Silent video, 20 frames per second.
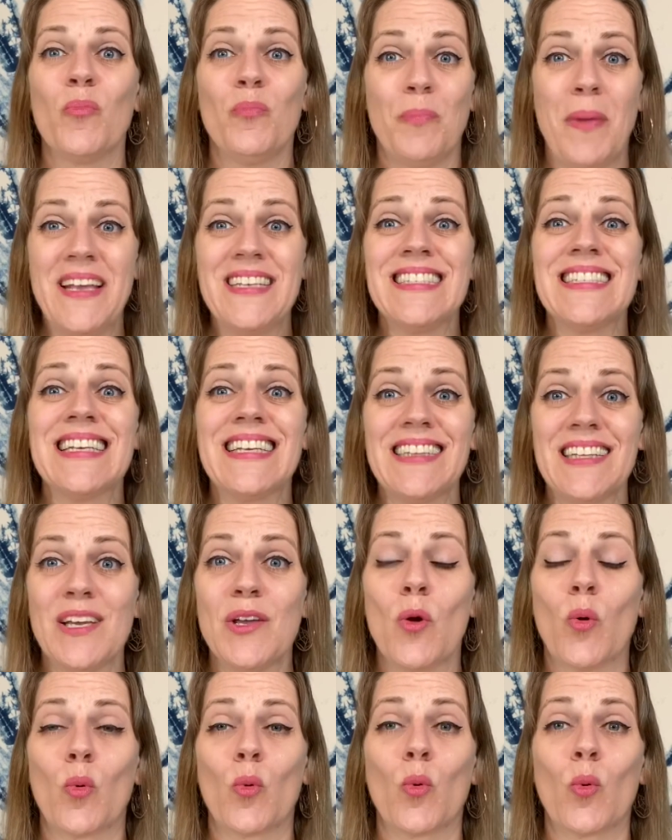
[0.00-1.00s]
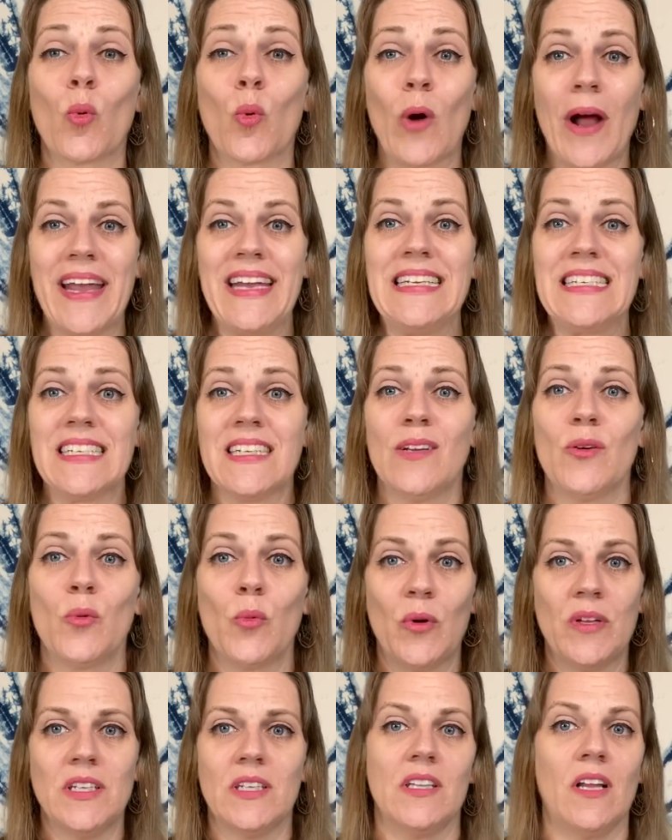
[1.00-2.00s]
basically right
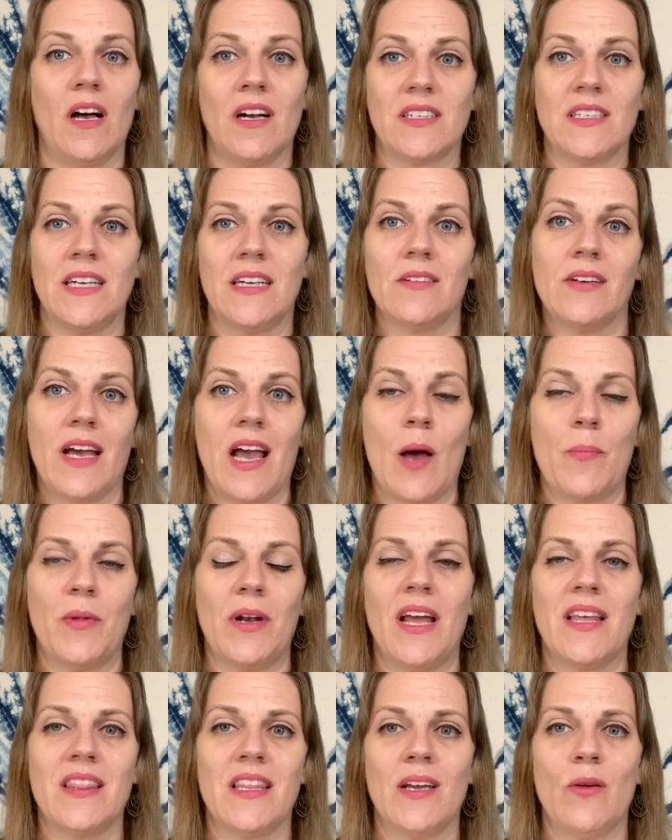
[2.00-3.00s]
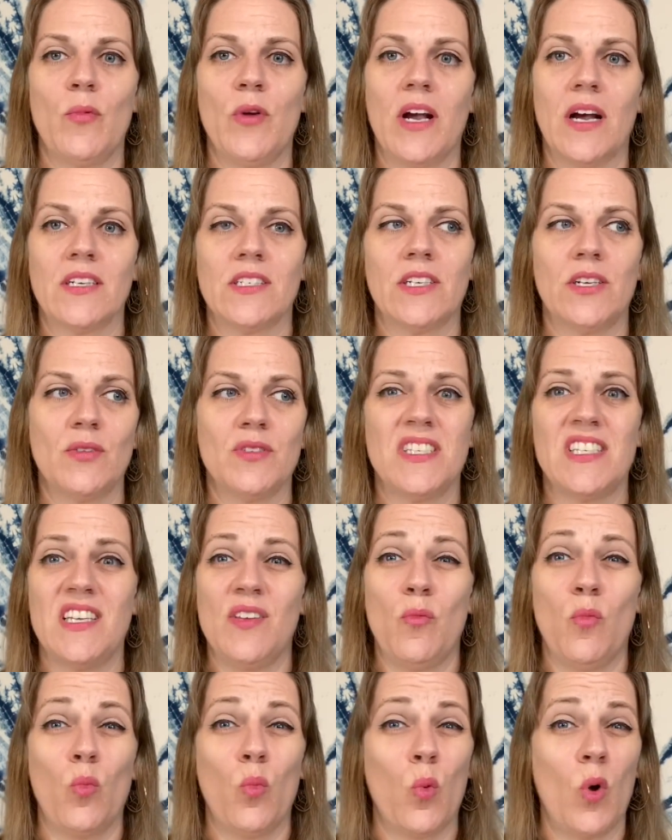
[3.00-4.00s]
when the lockdown happened. I think we got to go see
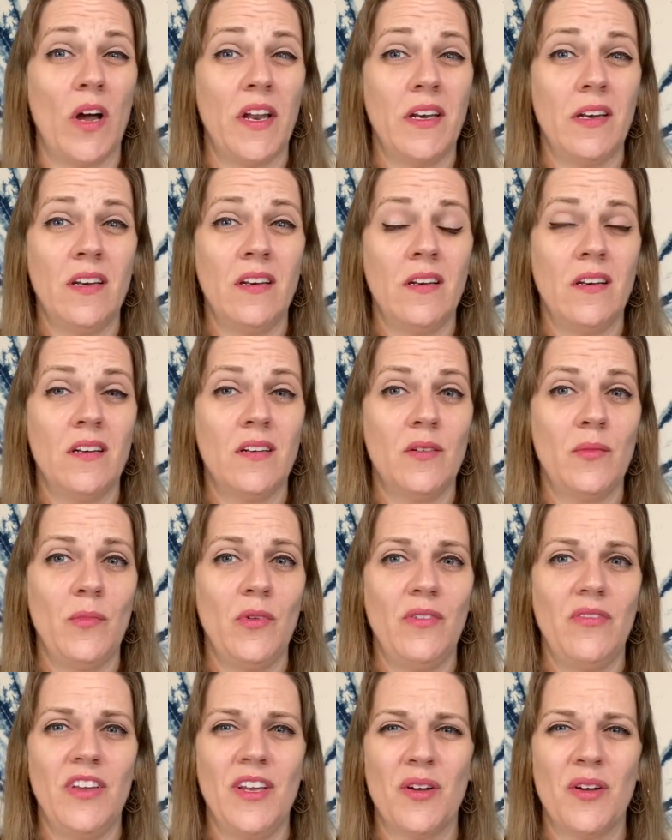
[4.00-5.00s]
one movie or